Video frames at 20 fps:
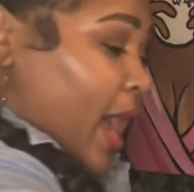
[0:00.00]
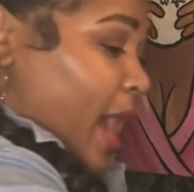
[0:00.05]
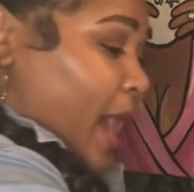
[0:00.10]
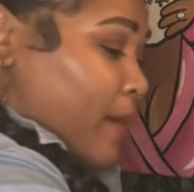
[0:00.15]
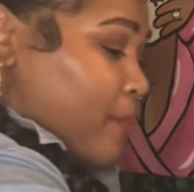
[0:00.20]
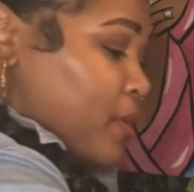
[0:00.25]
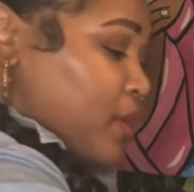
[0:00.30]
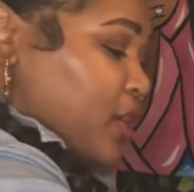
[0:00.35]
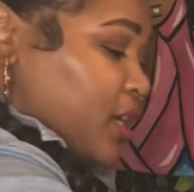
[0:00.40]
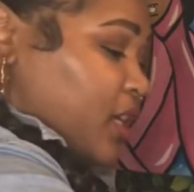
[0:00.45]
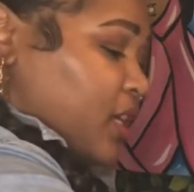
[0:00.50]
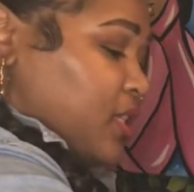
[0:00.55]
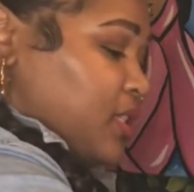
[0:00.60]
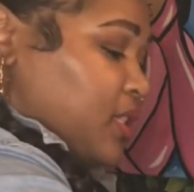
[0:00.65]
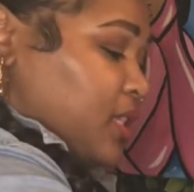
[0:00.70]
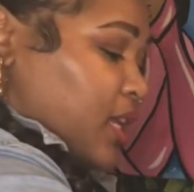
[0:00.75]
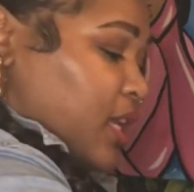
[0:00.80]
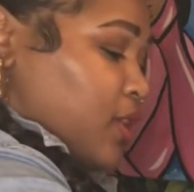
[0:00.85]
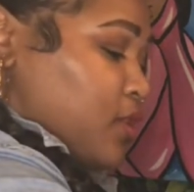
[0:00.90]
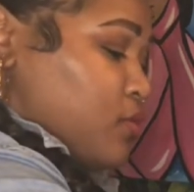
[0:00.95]
I'm going to
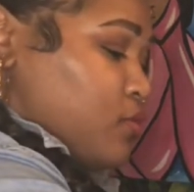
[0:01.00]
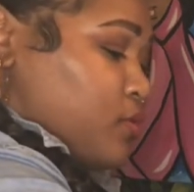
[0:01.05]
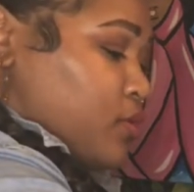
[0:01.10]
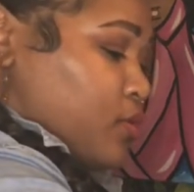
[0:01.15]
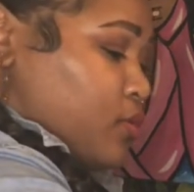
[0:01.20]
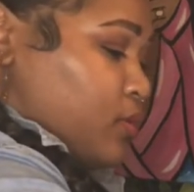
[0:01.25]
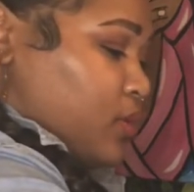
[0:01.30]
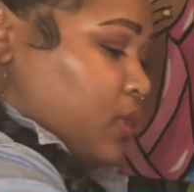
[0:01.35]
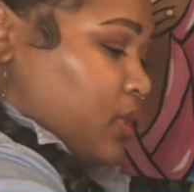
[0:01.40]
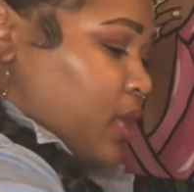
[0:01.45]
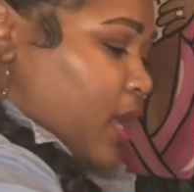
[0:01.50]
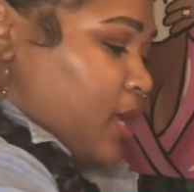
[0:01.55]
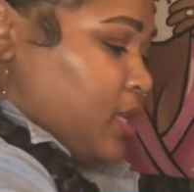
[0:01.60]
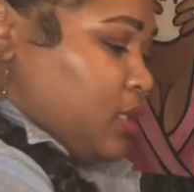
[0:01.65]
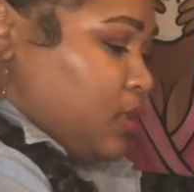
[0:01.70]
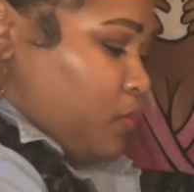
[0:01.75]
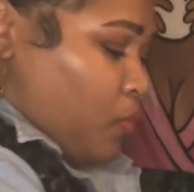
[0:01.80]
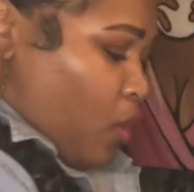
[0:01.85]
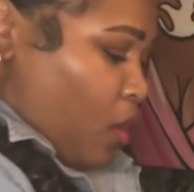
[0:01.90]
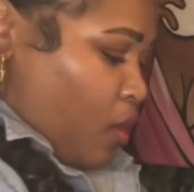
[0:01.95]
continue using that
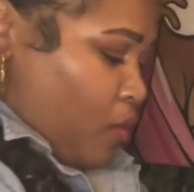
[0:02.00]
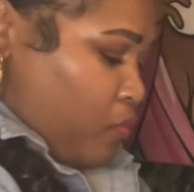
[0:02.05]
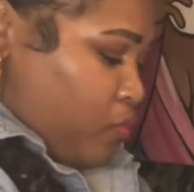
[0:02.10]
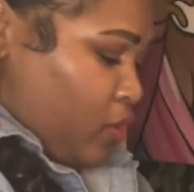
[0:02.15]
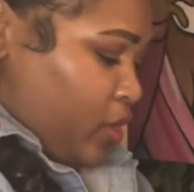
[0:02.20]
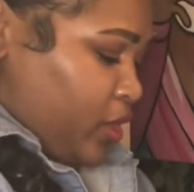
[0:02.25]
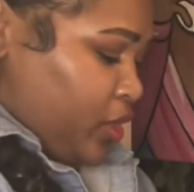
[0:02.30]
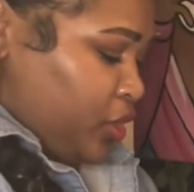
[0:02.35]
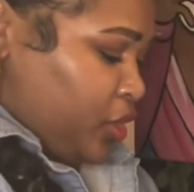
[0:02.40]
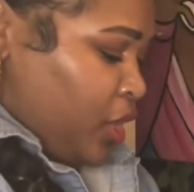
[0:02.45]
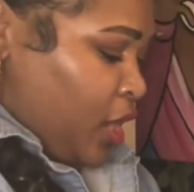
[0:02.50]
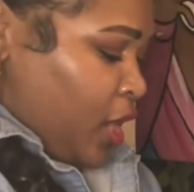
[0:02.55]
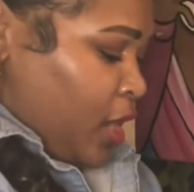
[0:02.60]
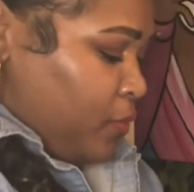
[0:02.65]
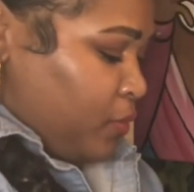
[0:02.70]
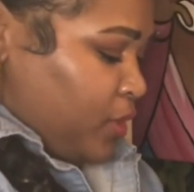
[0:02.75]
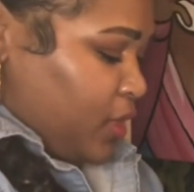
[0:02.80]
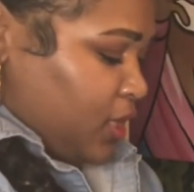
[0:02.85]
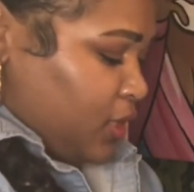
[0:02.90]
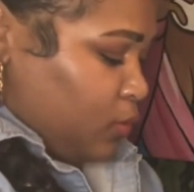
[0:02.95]
small brush
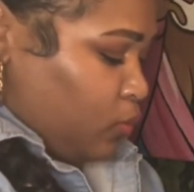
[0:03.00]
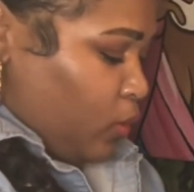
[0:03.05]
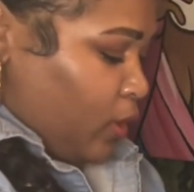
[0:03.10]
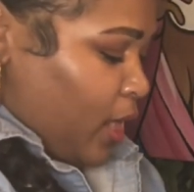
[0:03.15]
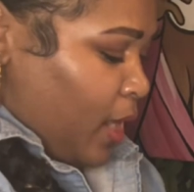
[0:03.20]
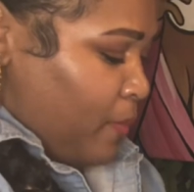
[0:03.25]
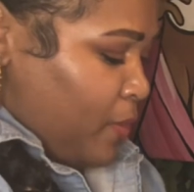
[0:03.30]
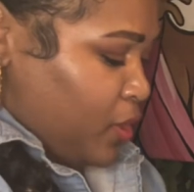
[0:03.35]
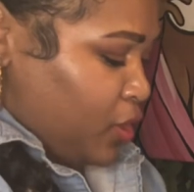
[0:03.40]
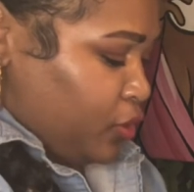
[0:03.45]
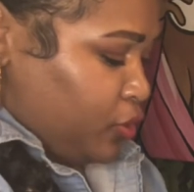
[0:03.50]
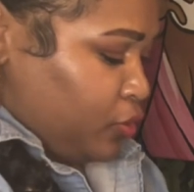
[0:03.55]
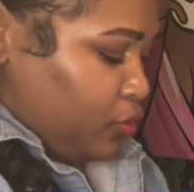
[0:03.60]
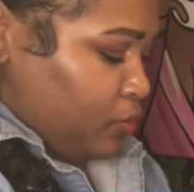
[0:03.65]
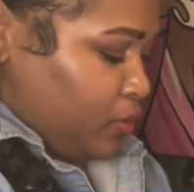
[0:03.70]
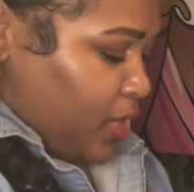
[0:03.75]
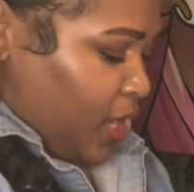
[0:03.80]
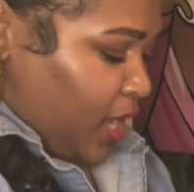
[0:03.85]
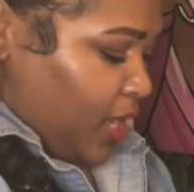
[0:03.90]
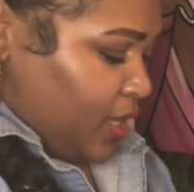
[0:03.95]
because what I'm going to do
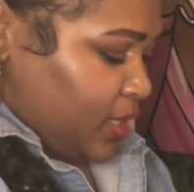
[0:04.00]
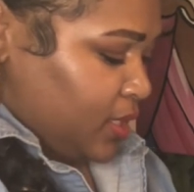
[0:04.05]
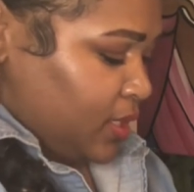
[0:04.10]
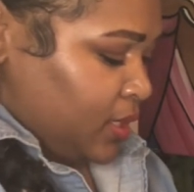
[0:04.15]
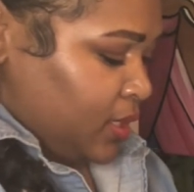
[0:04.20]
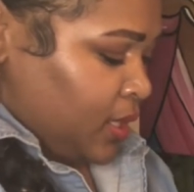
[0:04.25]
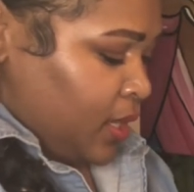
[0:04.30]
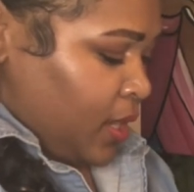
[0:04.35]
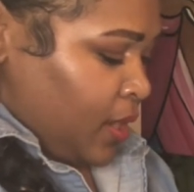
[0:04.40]
next,